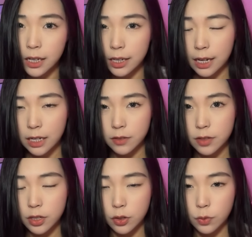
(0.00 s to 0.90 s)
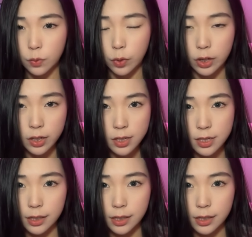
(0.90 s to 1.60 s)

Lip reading: it kind of still works,